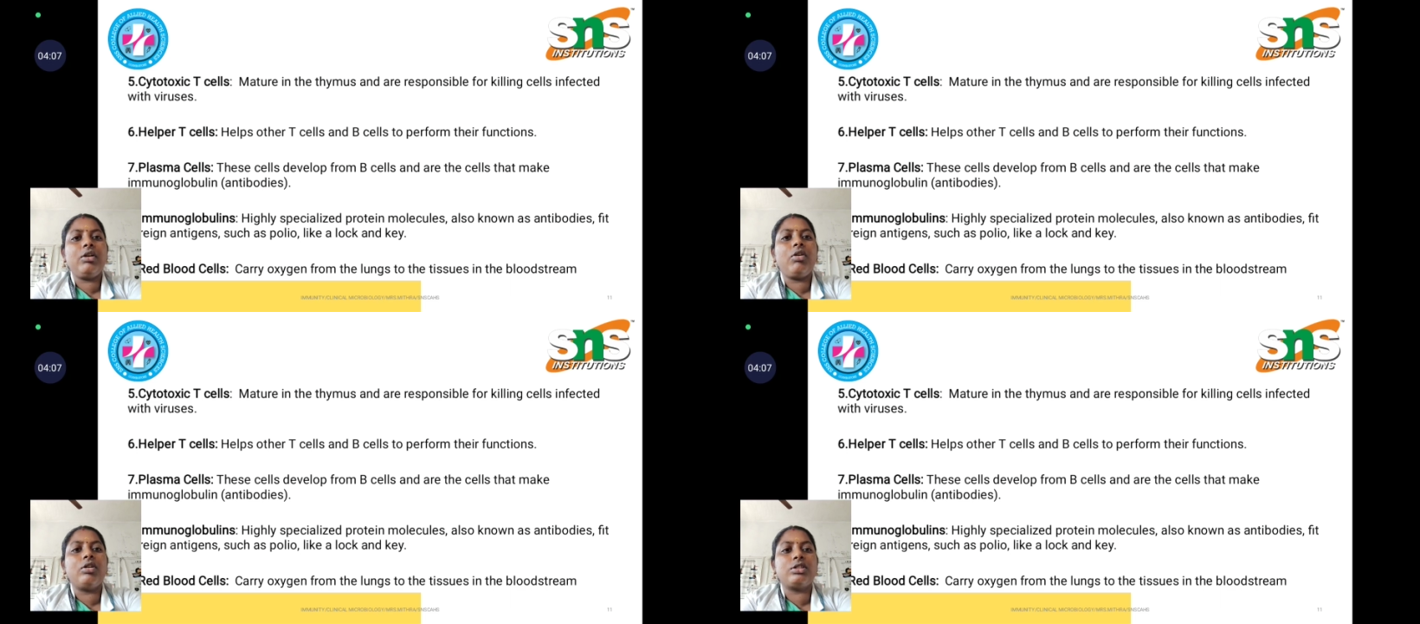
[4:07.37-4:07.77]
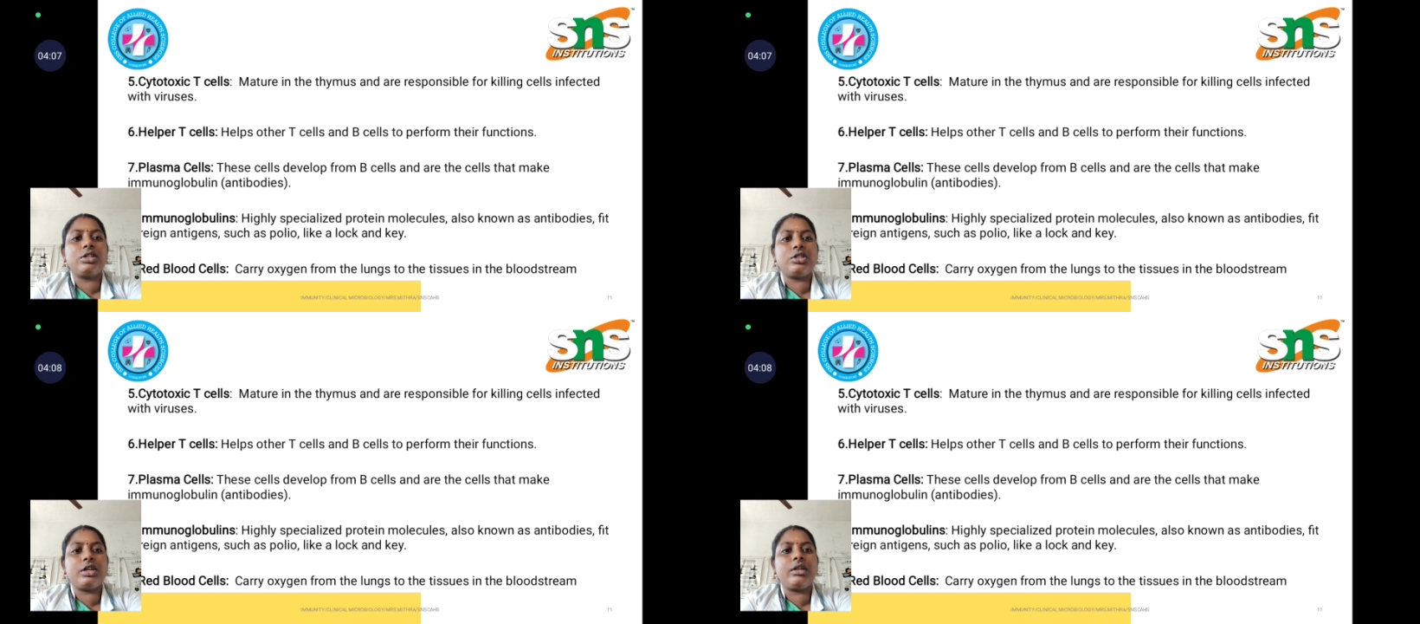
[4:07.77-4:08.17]

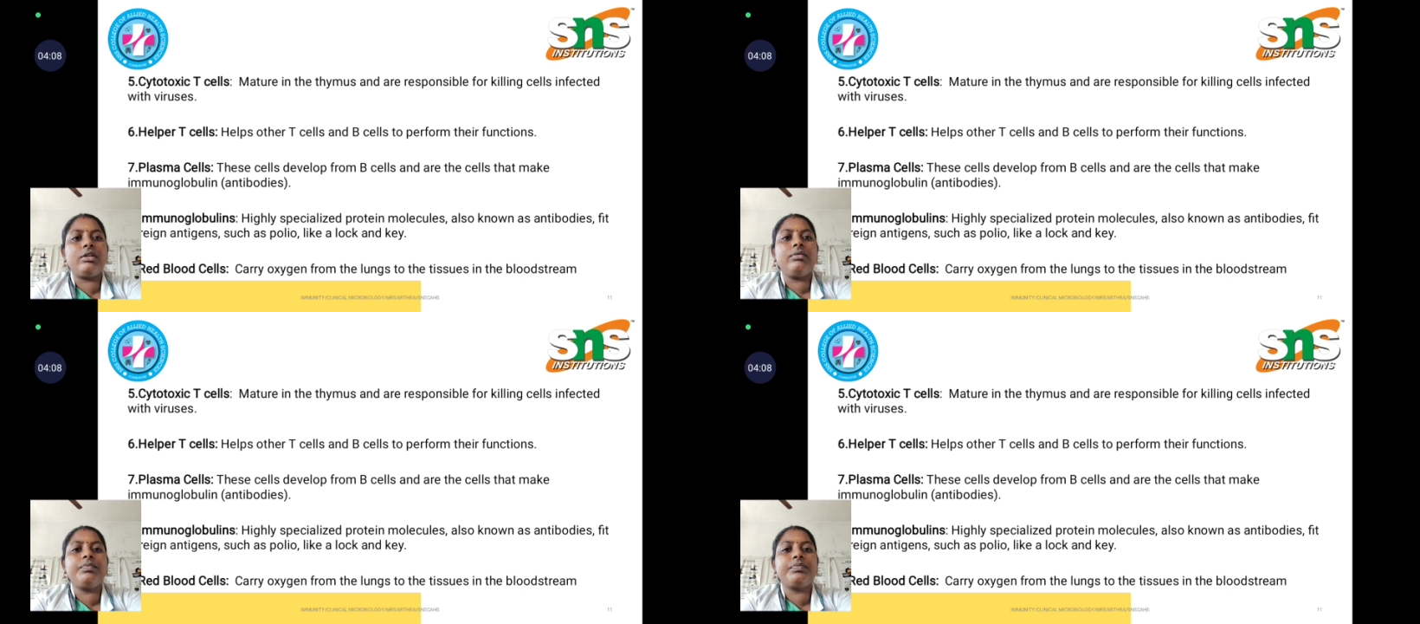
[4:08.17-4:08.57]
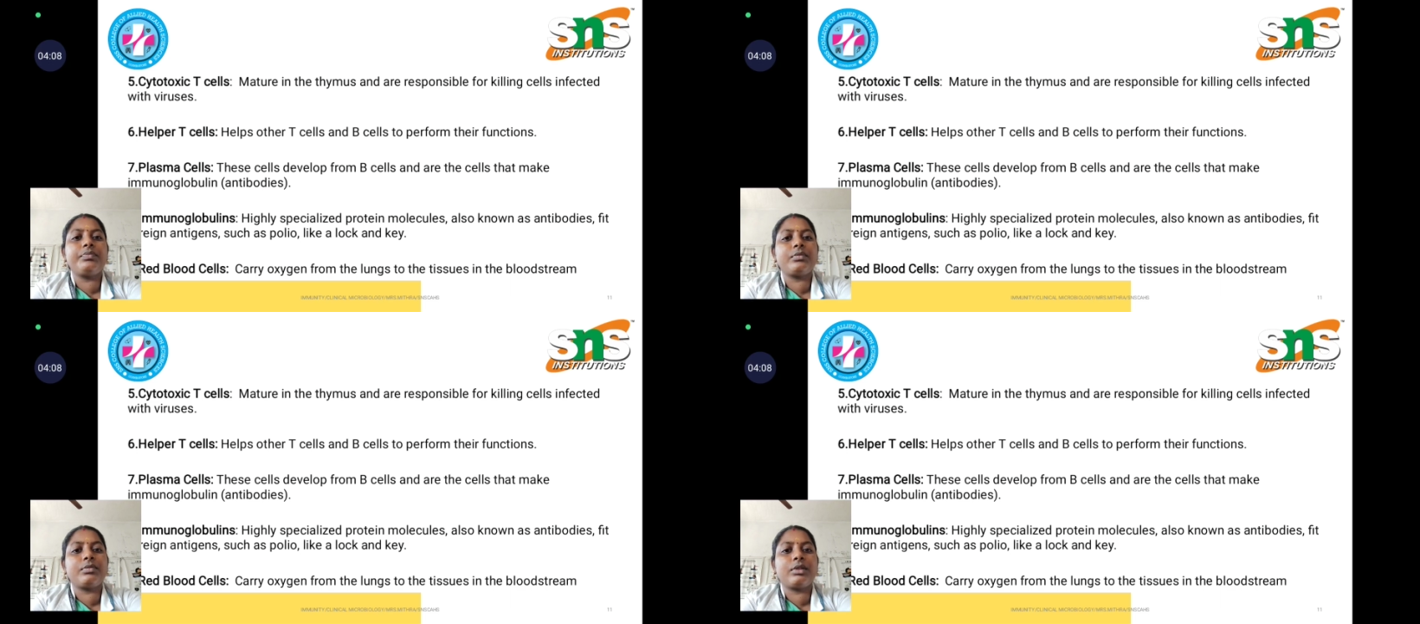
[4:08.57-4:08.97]
oxygen
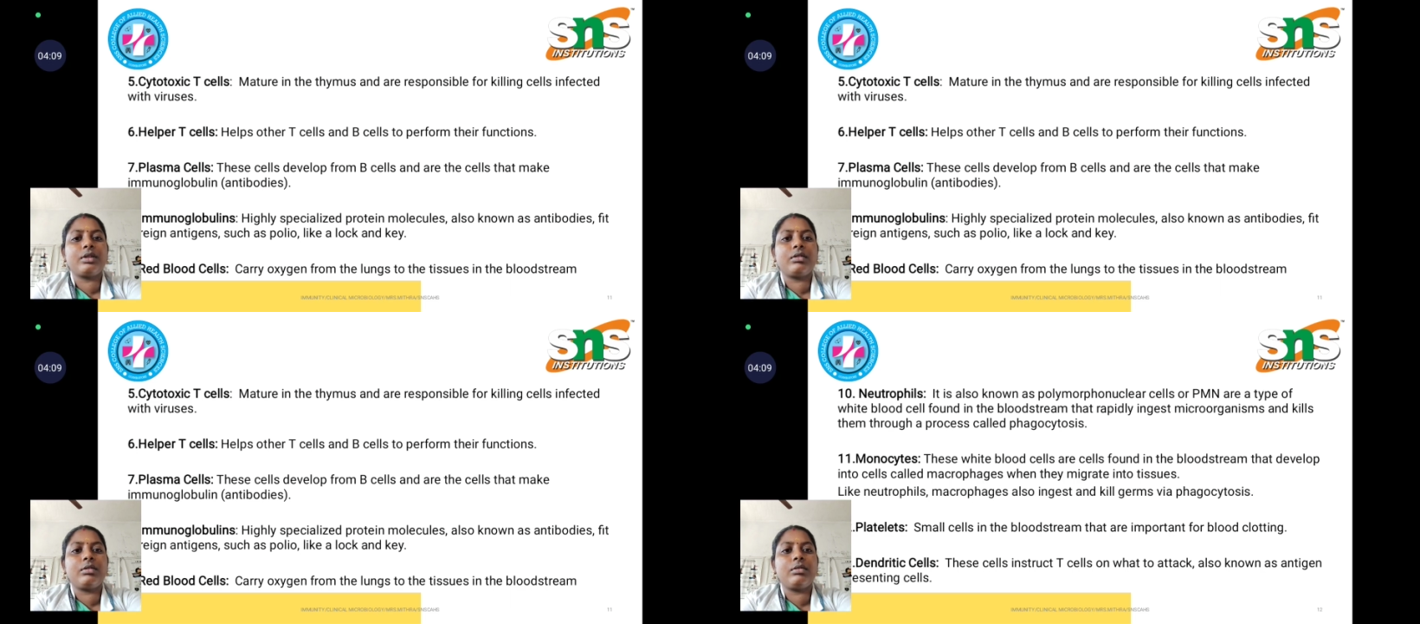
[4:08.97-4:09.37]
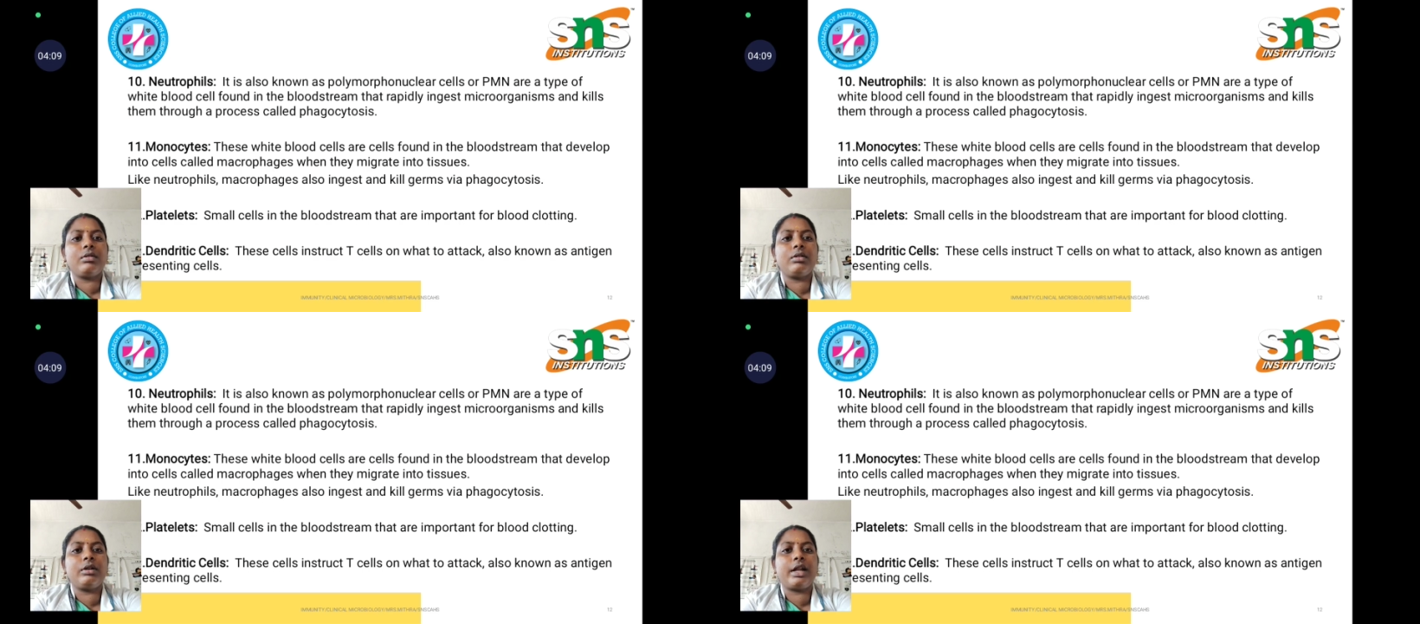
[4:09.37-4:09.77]

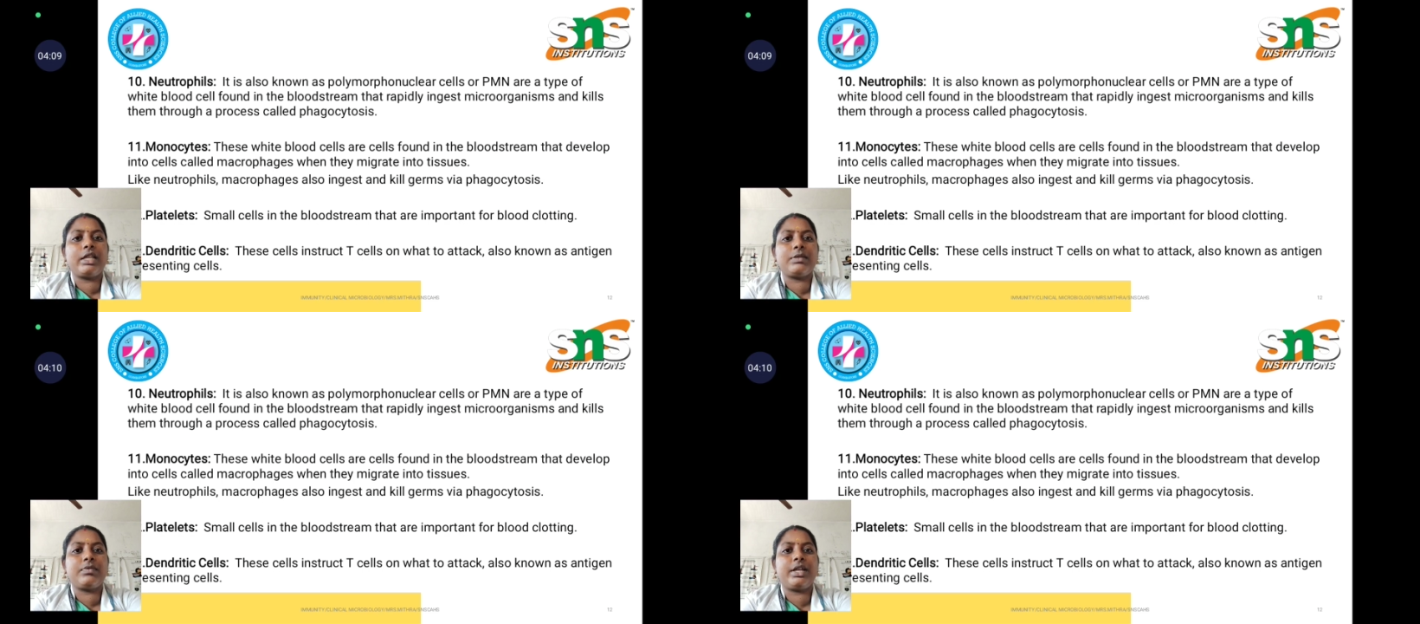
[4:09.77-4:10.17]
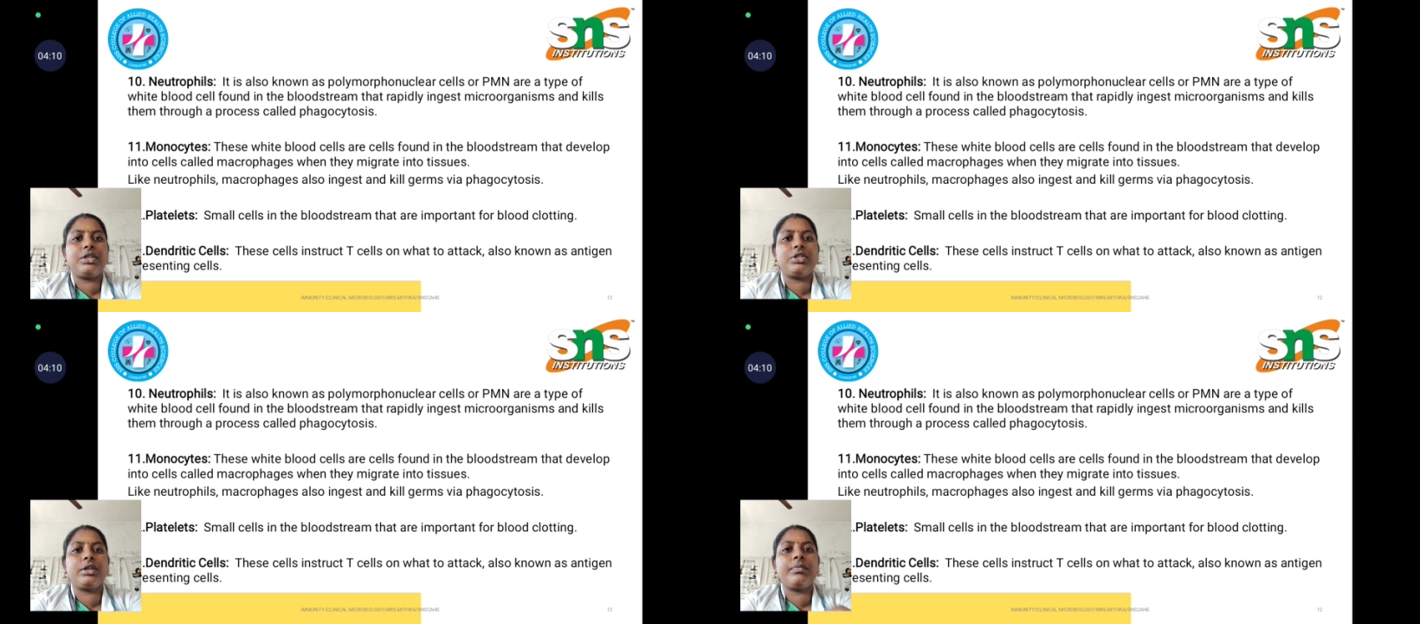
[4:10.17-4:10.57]

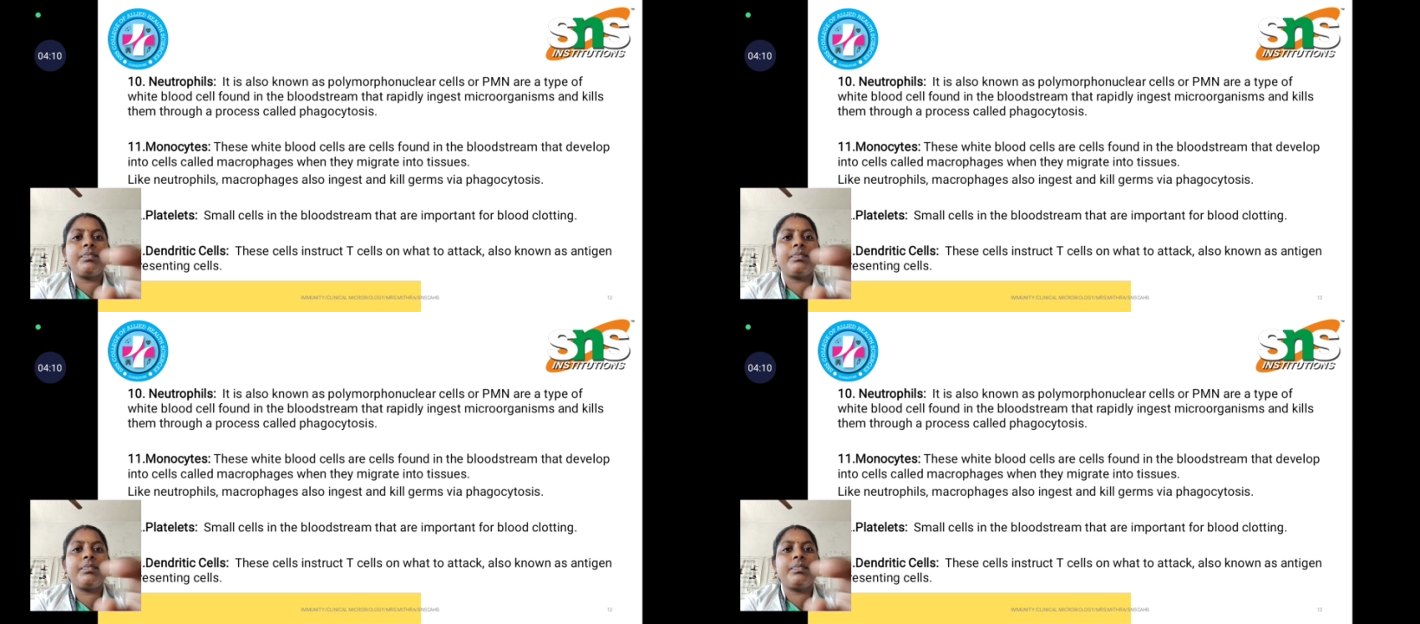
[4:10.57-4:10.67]
transpiration.